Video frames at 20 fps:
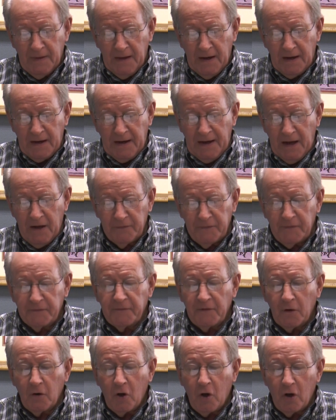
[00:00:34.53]
Account that
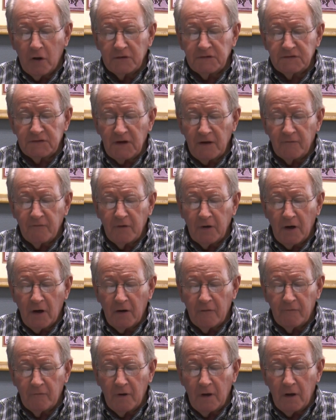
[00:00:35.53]
the long suffering
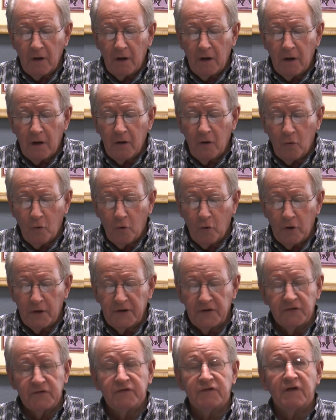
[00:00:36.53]
of our Lord
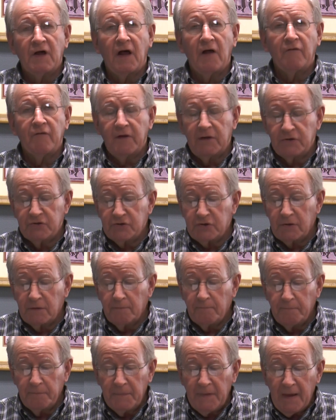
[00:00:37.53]
is
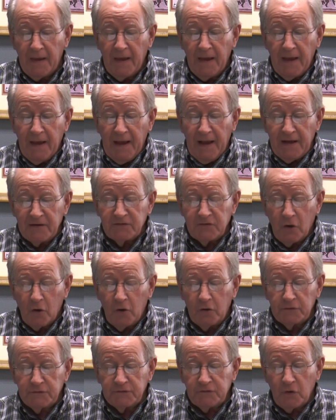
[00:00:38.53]
salvation, as
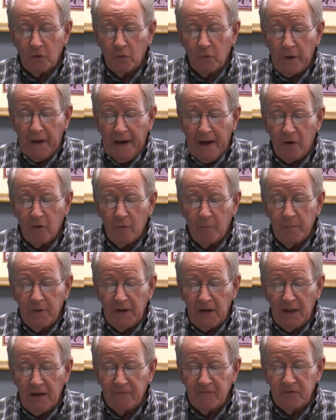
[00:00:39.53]
also our
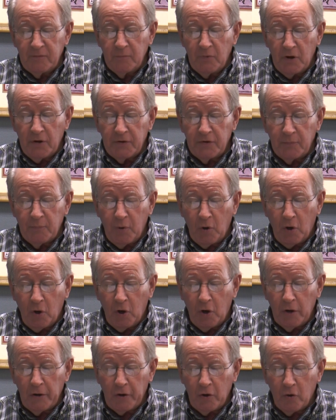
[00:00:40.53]
beloved brother
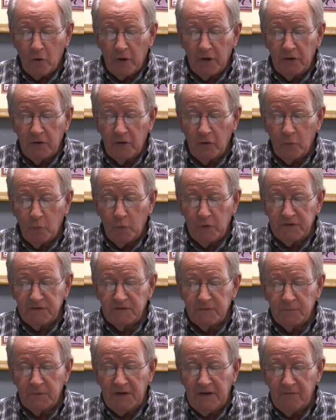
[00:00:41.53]
Paul, according to the
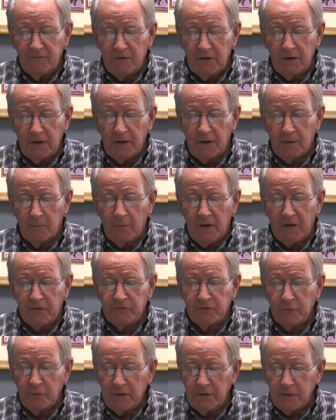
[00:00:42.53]
wisdom given to him,
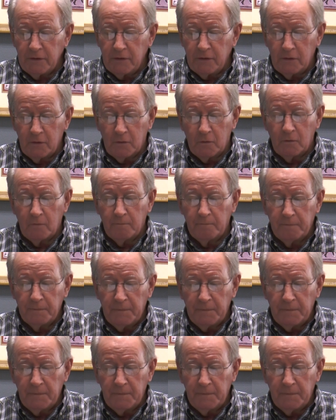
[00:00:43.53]
has written to you,